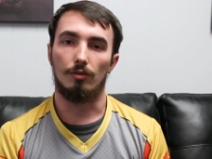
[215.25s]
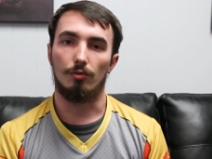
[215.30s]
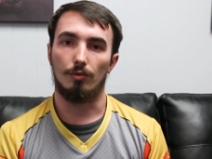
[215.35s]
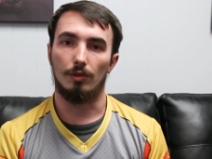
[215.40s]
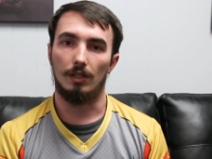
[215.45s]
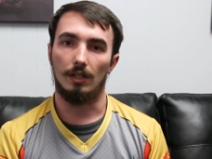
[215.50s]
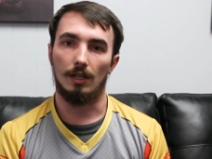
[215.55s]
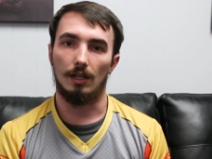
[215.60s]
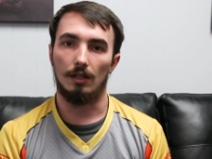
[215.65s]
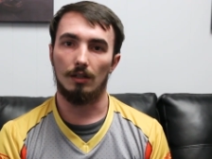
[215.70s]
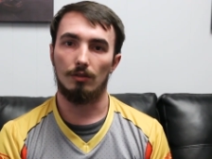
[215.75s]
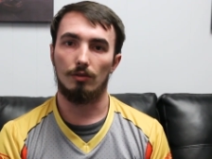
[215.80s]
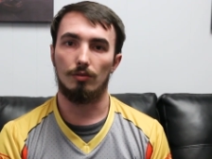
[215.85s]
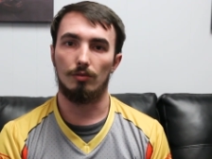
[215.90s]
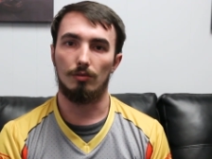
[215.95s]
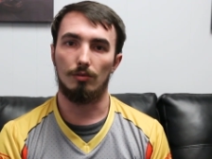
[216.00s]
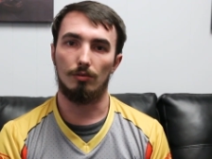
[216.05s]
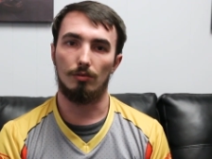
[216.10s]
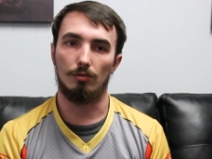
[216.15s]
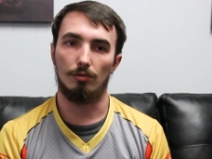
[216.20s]
It's really hard
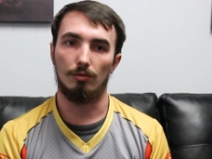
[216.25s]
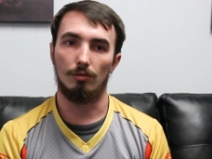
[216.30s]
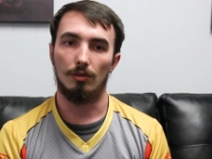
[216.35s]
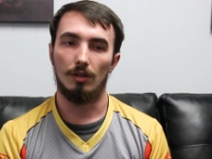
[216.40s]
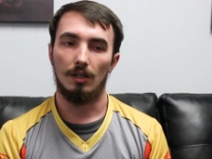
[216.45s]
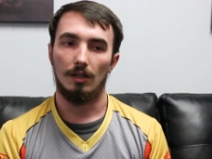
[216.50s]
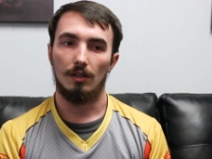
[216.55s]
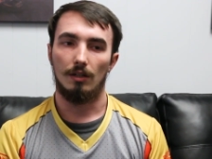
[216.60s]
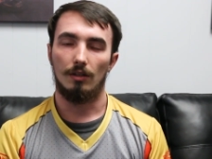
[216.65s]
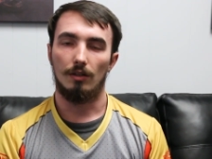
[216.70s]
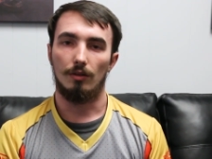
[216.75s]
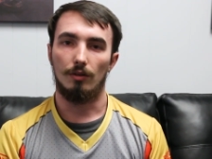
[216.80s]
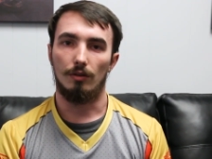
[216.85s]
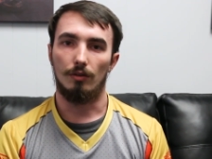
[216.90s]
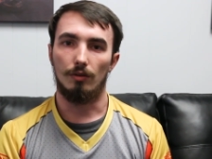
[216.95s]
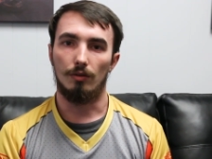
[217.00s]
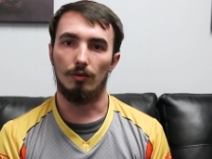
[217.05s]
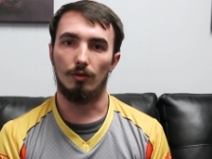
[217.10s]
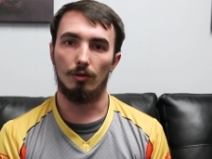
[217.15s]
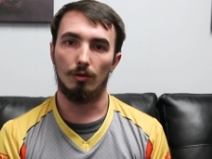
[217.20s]
to
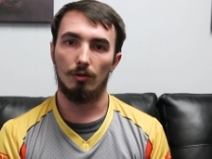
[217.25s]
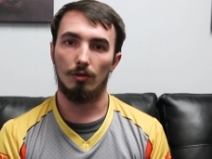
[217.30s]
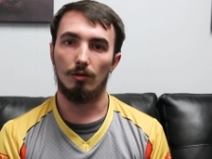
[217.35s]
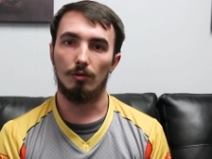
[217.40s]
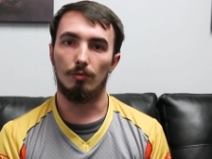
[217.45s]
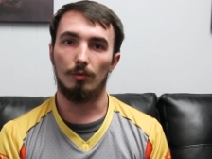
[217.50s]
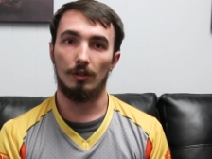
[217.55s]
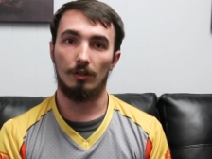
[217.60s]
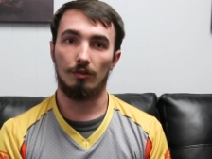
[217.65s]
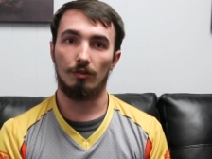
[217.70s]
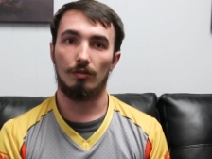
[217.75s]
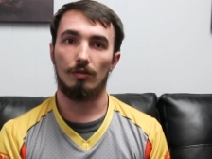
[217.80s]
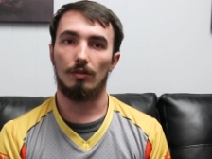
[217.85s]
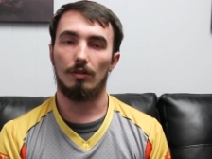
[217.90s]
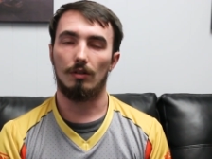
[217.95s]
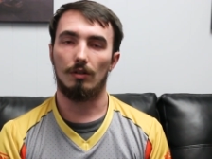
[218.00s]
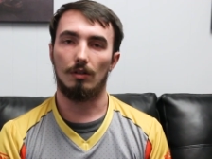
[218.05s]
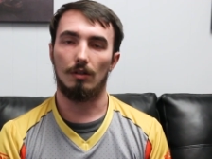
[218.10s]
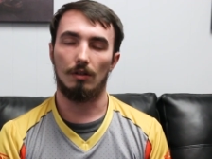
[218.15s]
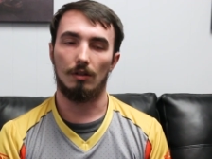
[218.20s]
know which
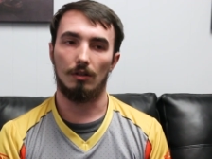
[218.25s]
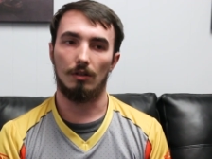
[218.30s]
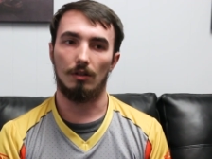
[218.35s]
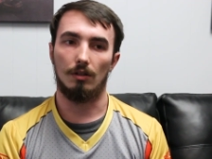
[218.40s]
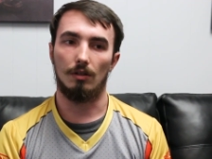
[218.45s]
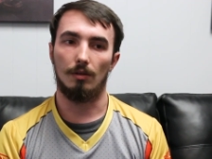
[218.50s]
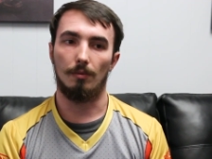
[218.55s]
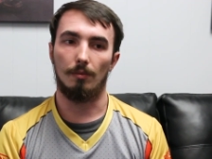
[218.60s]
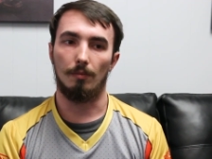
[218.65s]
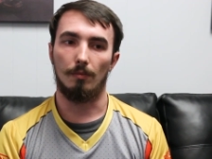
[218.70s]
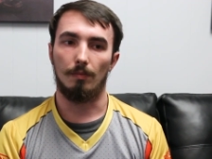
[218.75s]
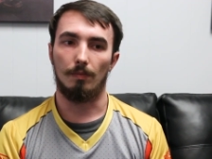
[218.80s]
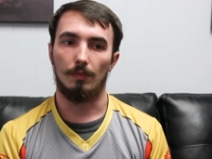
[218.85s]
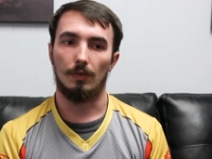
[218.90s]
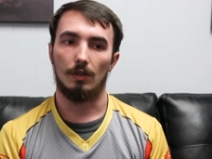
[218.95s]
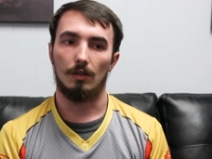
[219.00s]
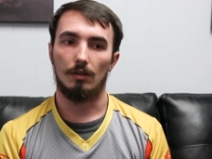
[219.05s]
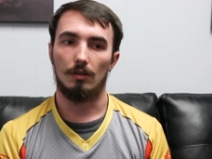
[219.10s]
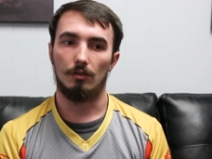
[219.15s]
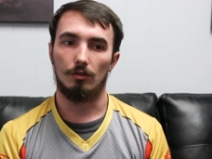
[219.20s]

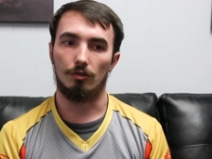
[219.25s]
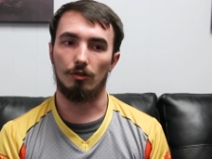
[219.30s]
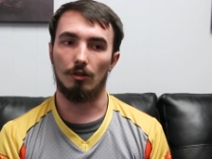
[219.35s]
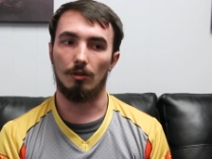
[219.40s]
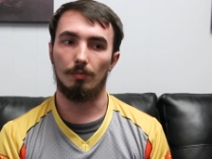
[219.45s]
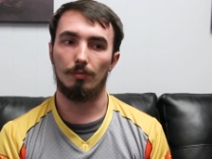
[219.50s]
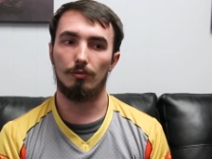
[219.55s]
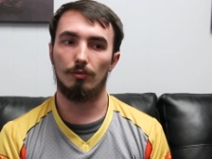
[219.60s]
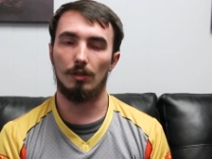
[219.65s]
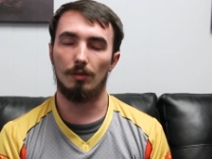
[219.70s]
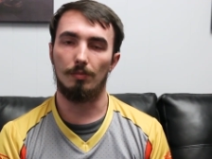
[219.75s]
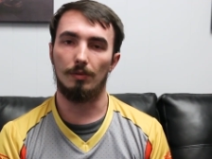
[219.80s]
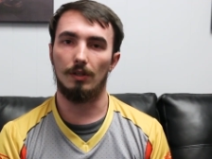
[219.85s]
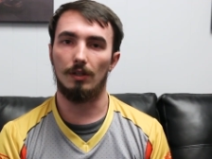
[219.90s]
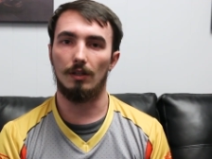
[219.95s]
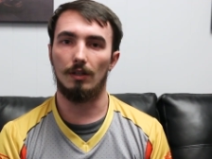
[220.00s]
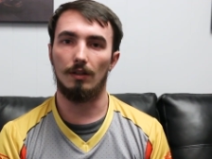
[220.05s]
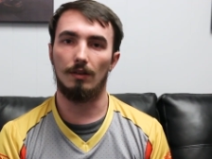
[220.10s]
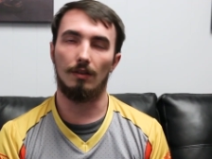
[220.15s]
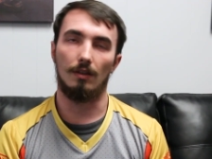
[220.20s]
champ will
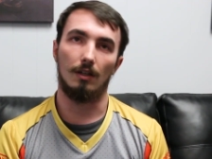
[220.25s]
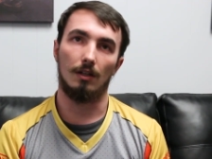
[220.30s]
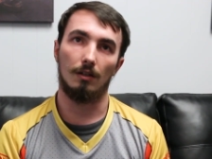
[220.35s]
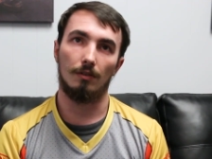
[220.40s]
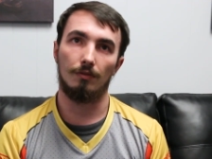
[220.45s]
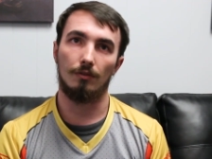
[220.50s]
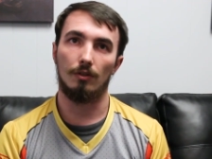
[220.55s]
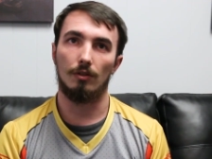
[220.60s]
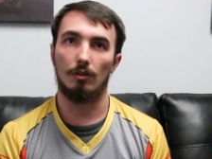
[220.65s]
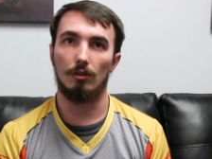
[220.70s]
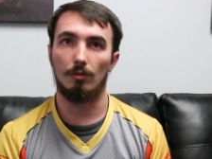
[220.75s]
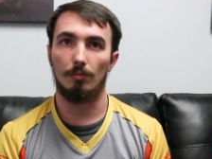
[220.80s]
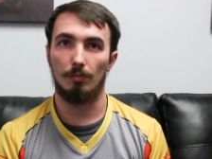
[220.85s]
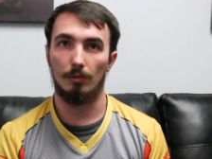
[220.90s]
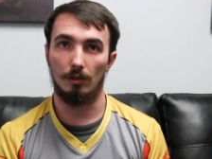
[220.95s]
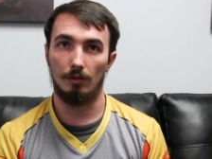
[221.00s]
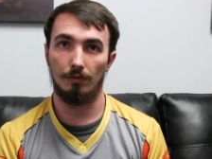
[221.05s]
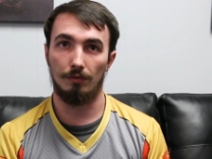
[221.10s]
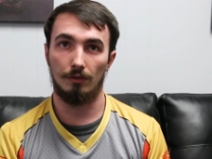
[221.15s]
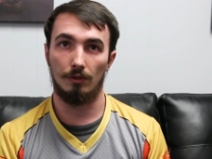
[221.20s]
be nerfed or
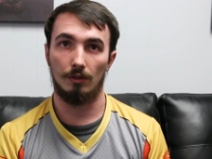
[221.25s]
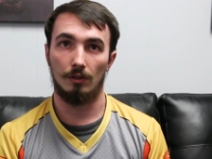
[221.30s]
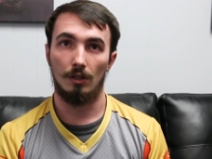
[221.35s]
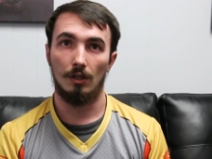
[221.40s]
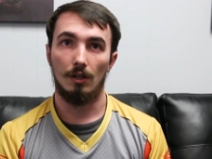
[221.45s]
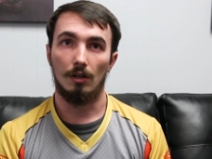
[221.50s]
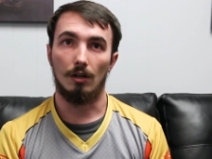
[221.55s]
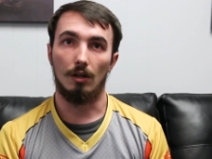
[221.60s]
buffed,